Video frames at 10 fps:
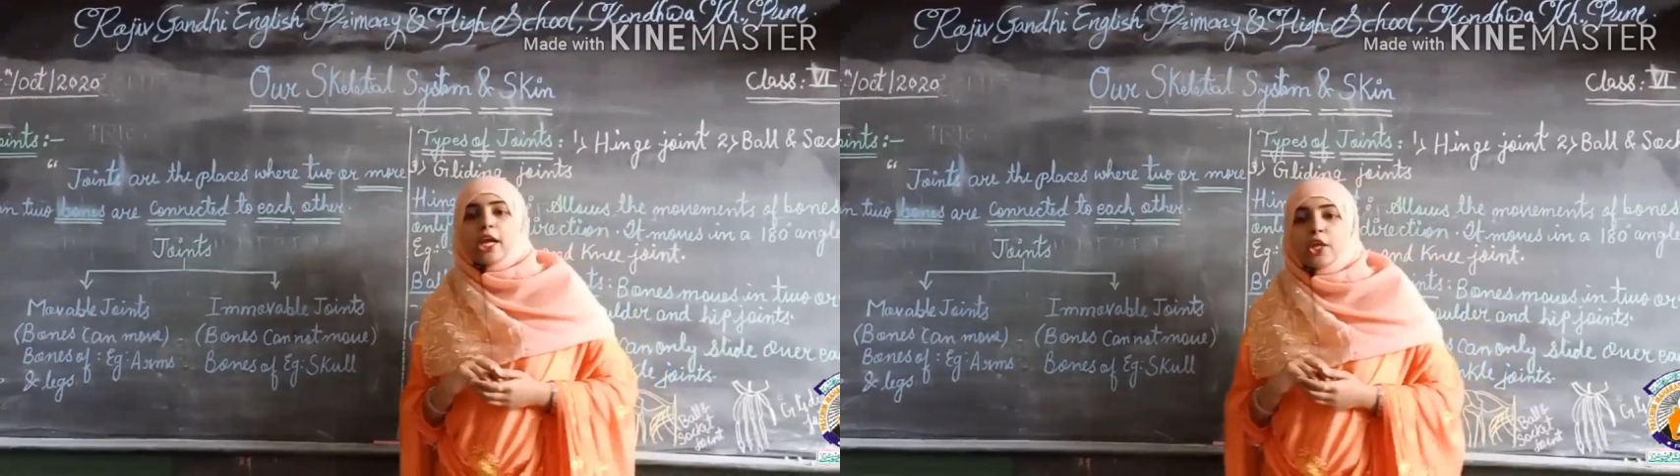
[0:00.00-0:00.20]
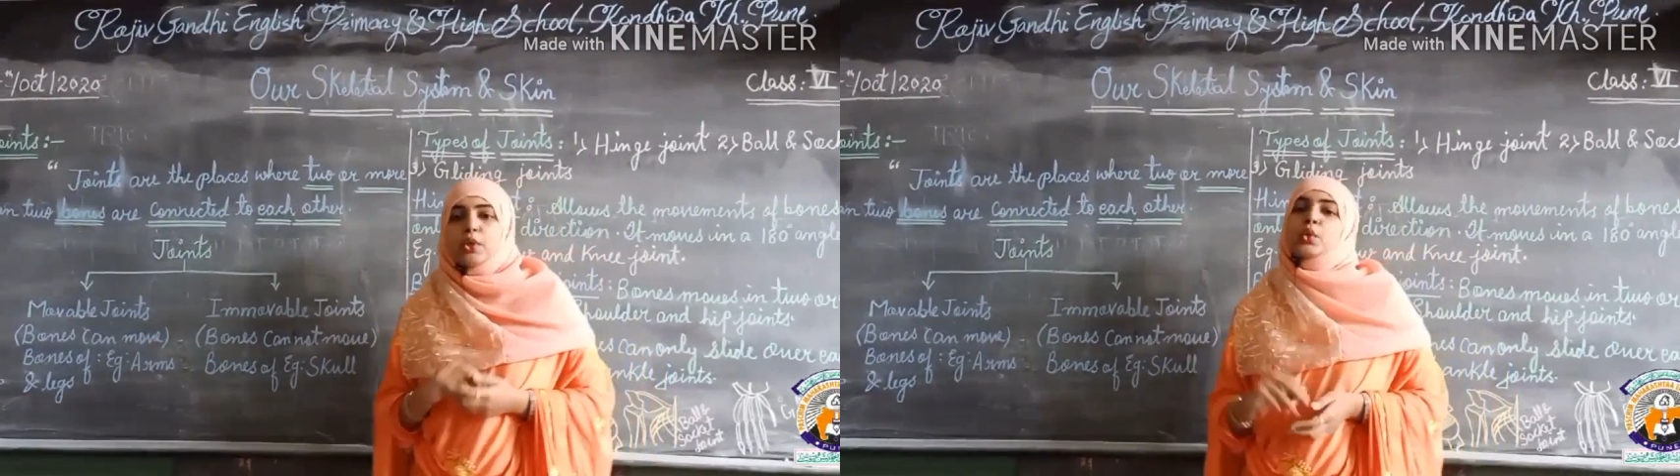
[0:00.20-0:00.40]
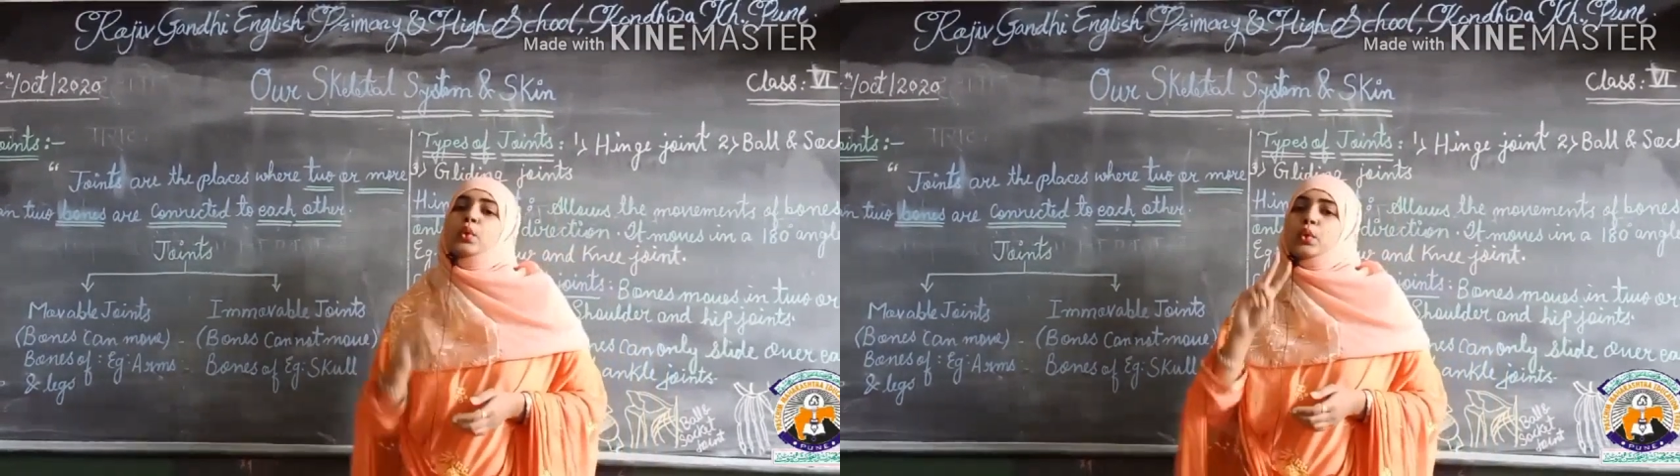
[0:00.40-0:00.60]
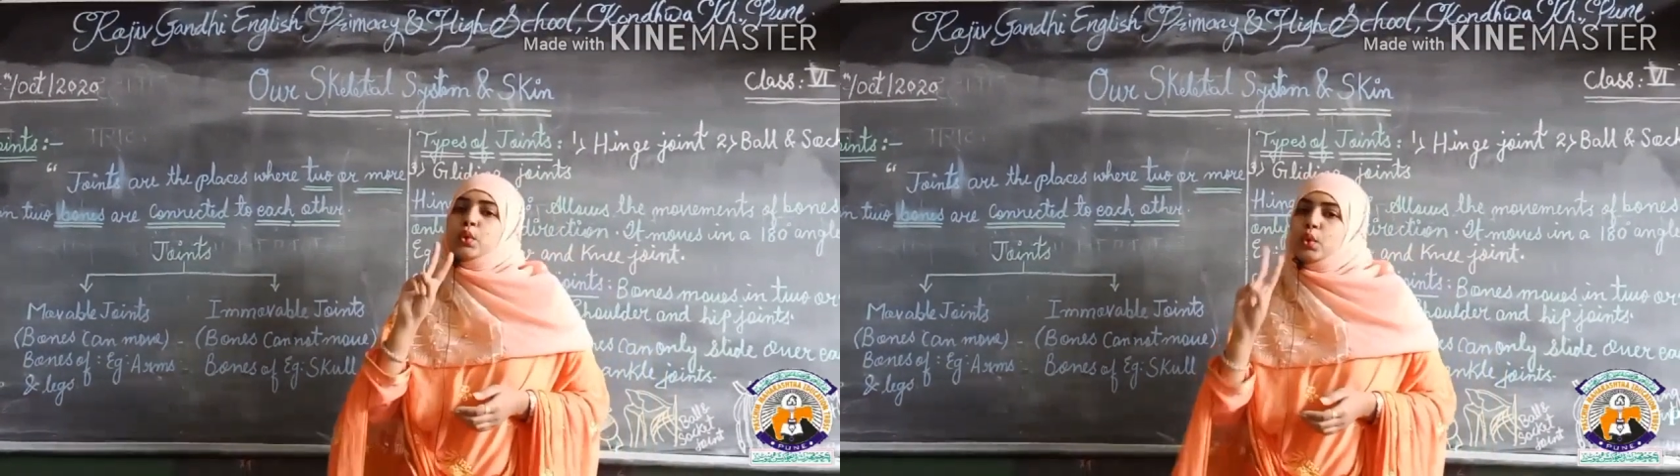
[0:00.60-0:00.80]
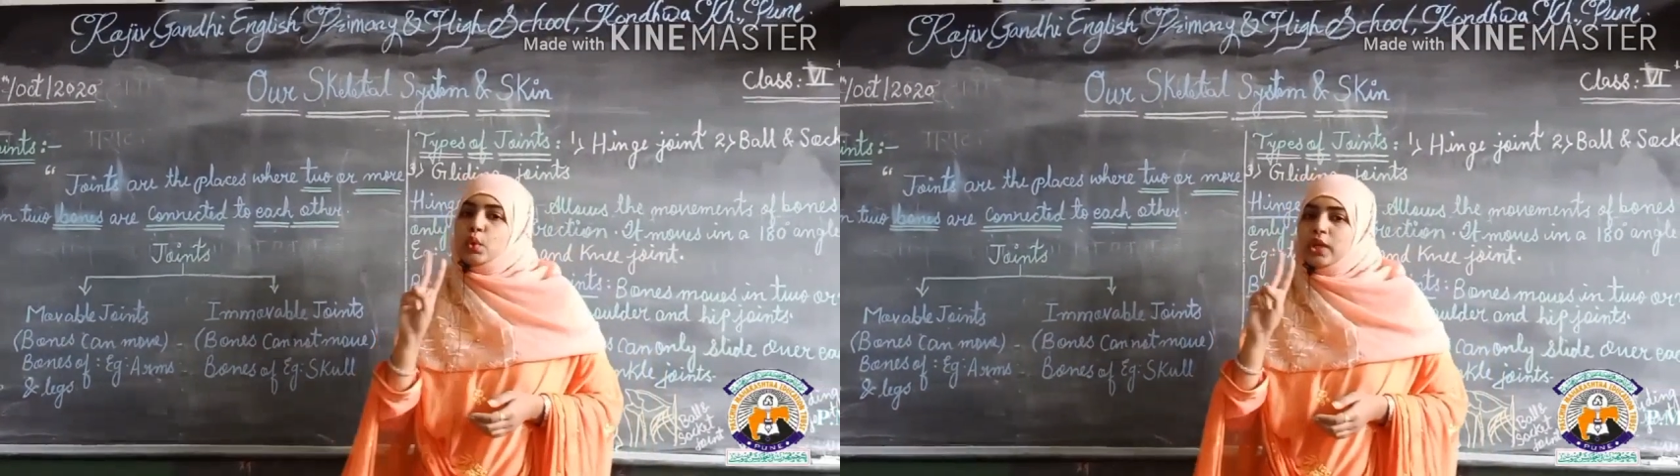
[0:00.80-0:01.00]

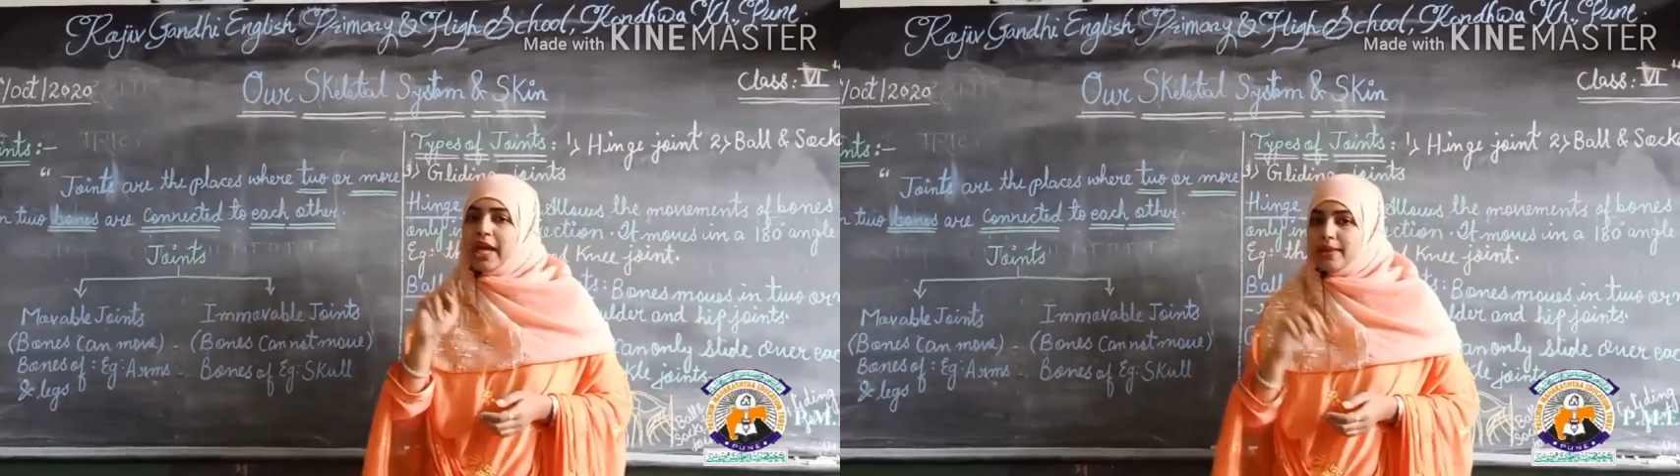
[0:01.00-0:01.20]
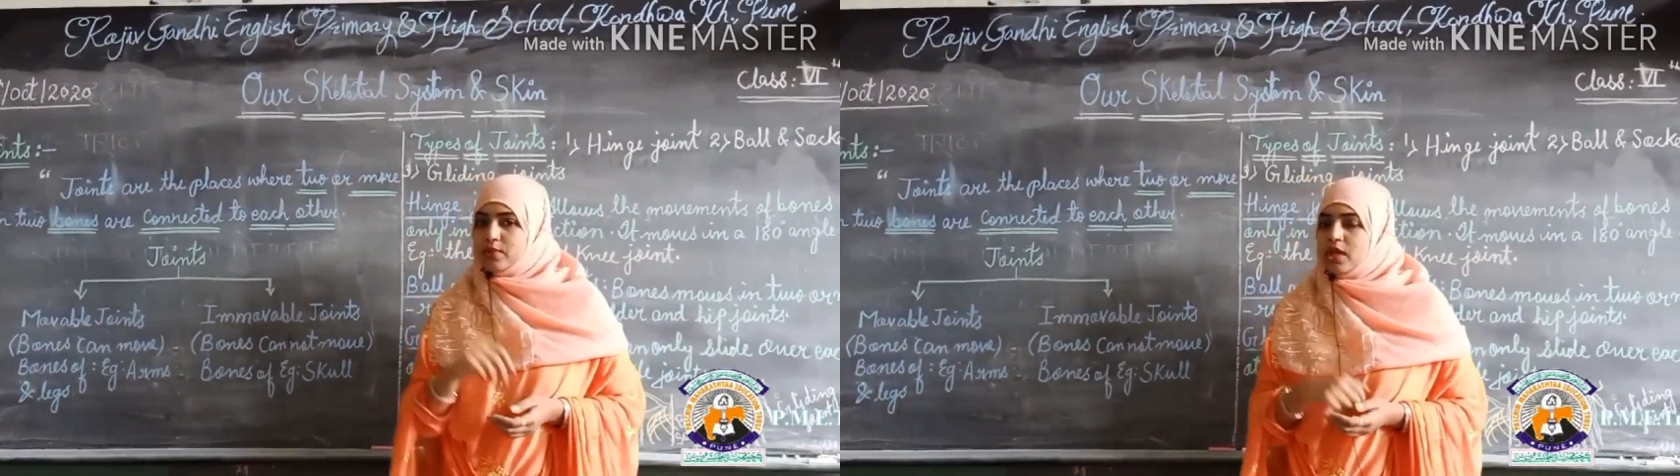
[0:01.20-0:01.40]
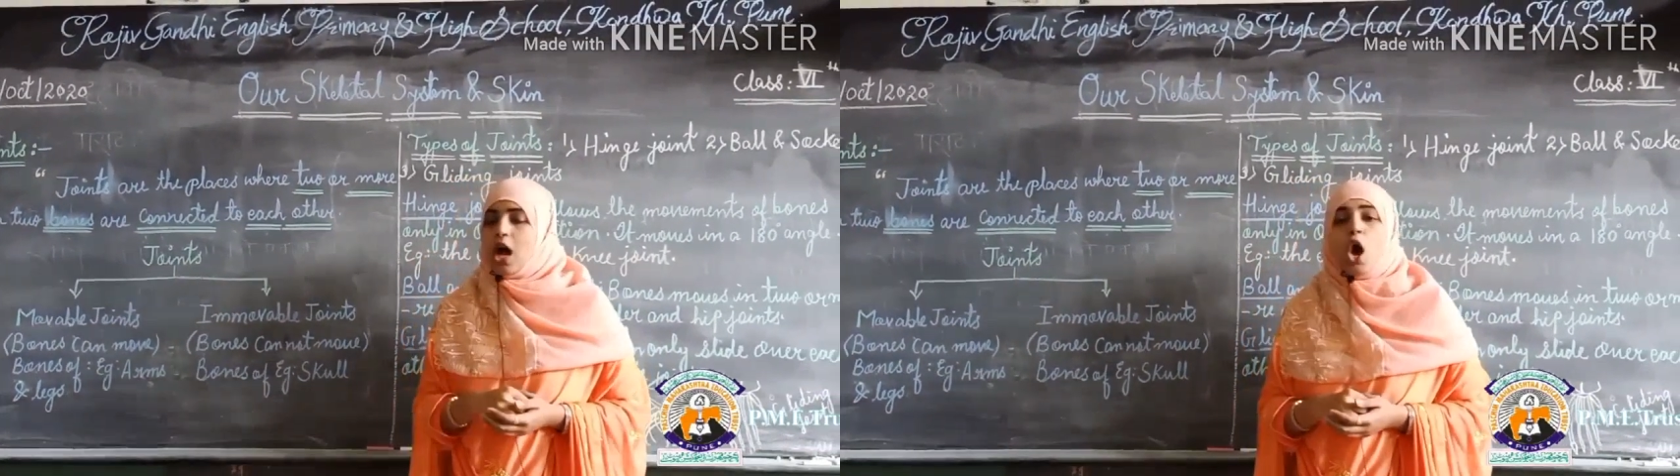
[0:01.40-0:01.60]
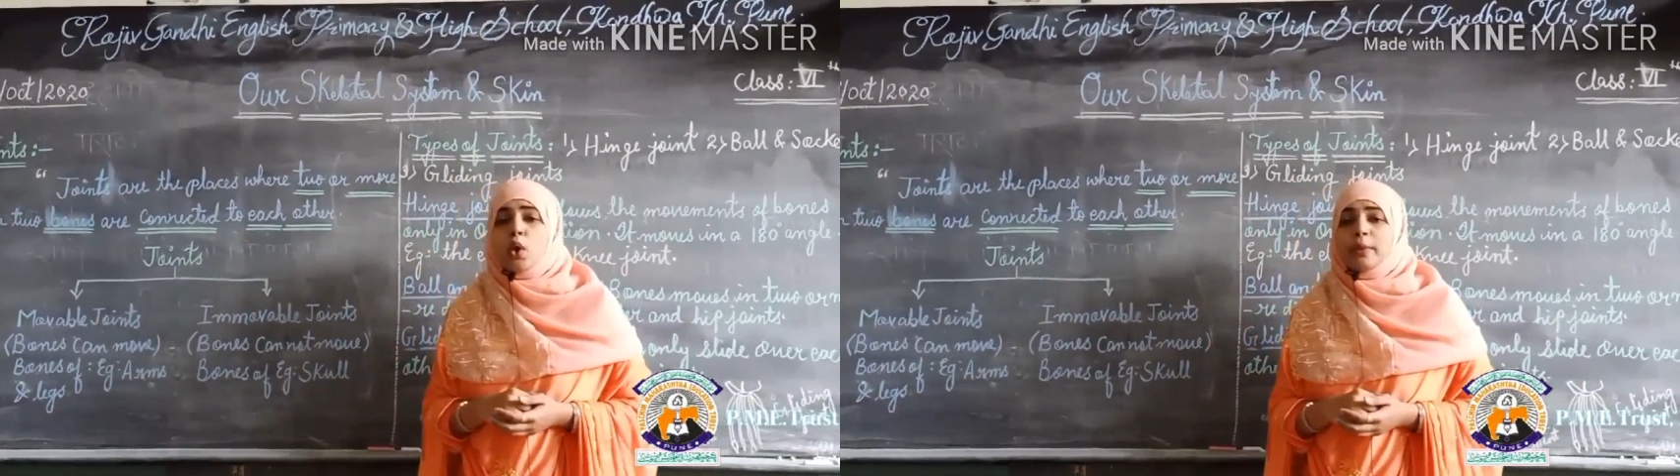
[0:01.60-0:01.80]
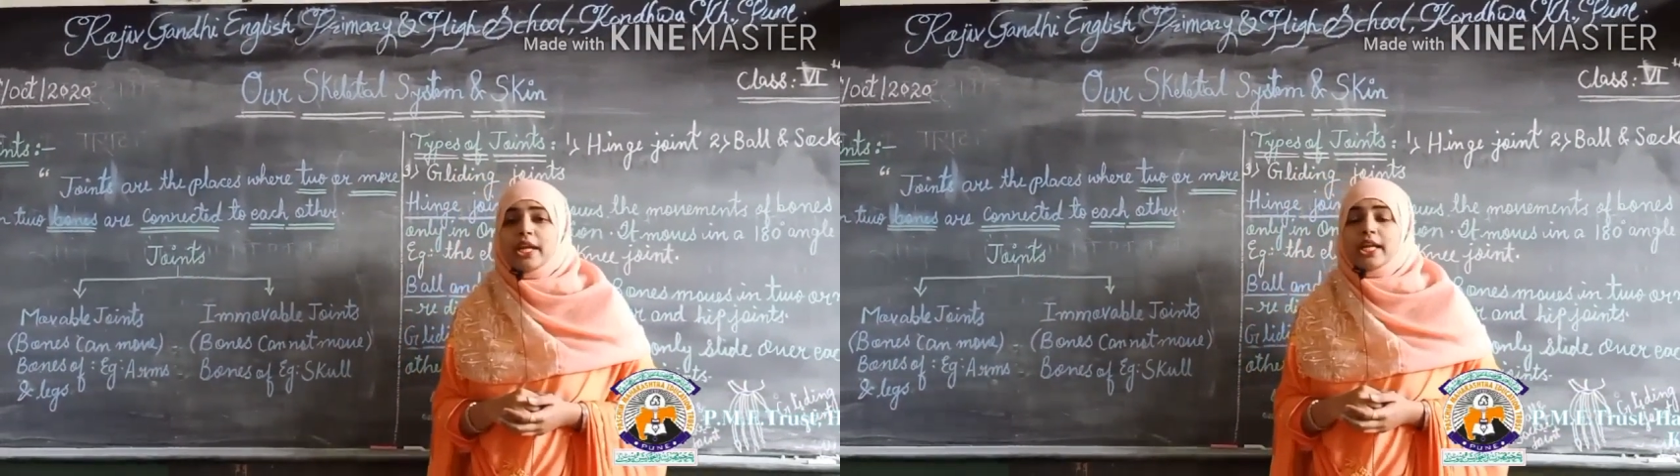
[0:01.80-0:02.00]
into two types.
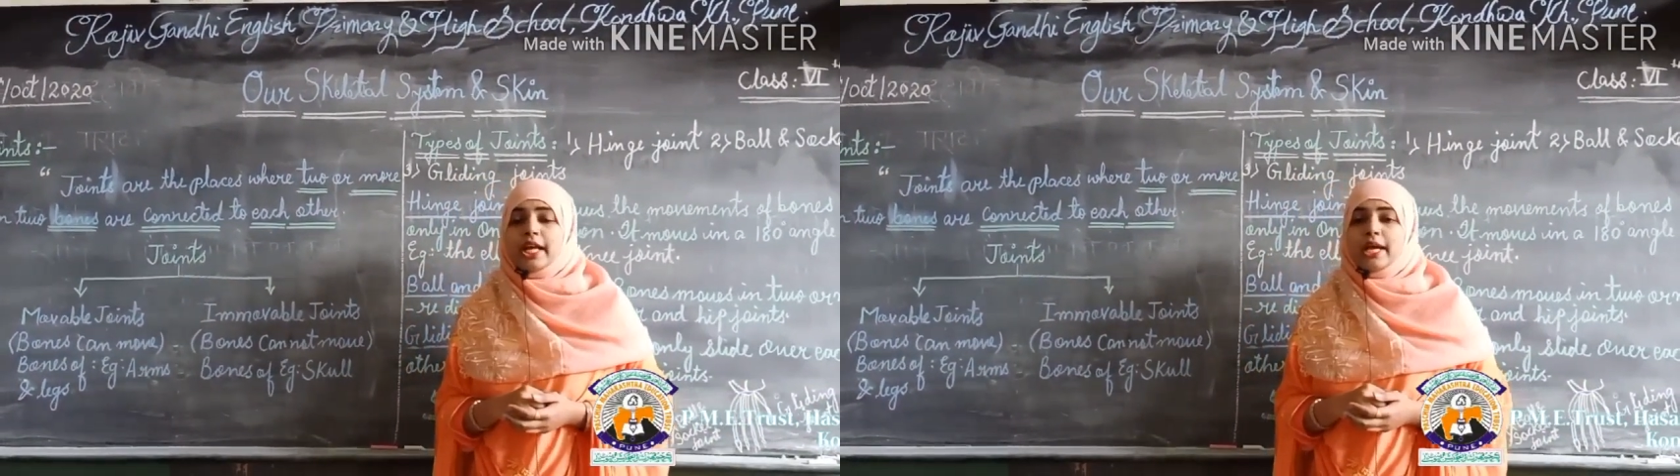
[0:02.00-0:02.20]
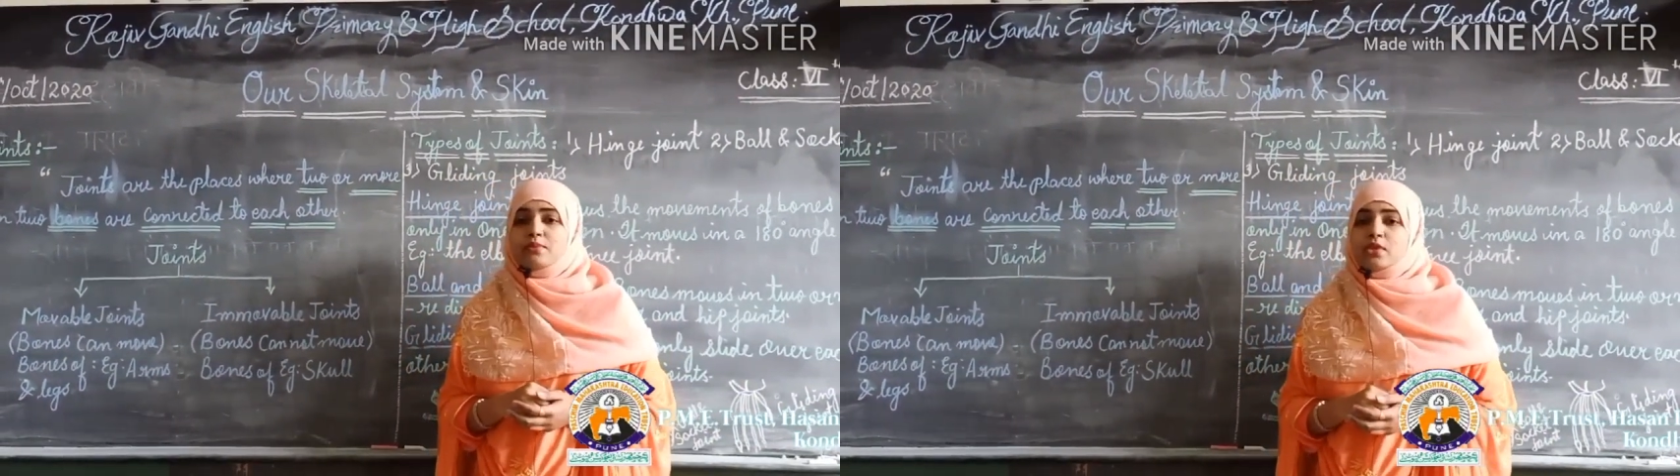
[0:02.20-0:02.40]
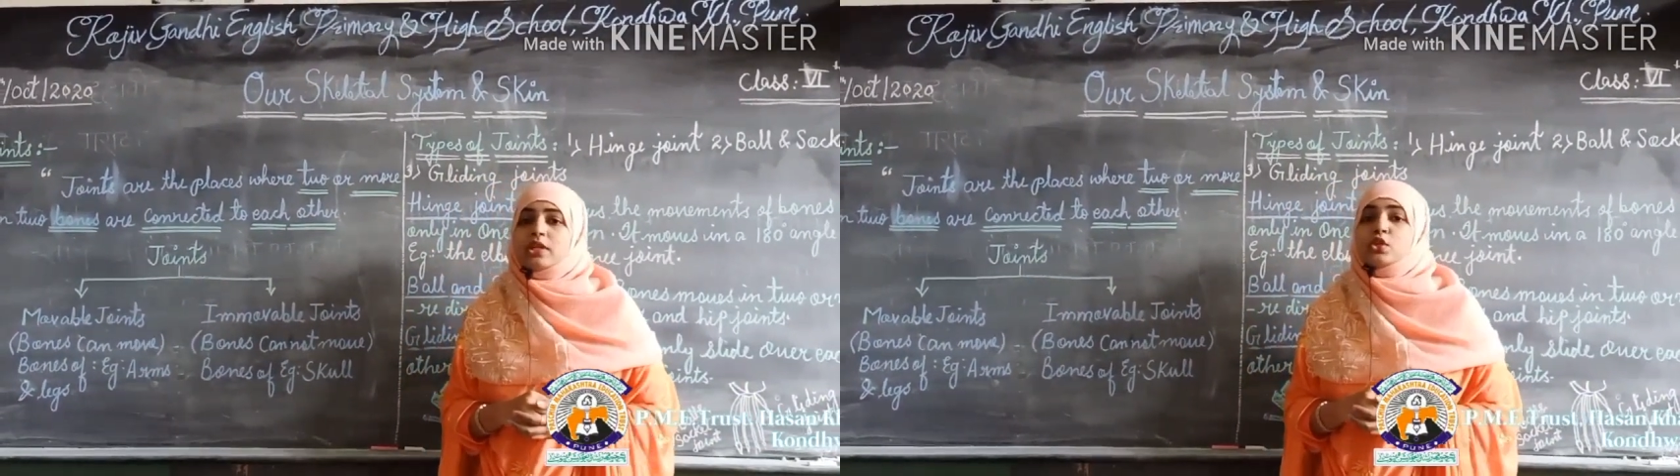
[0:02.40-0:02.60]
How many types?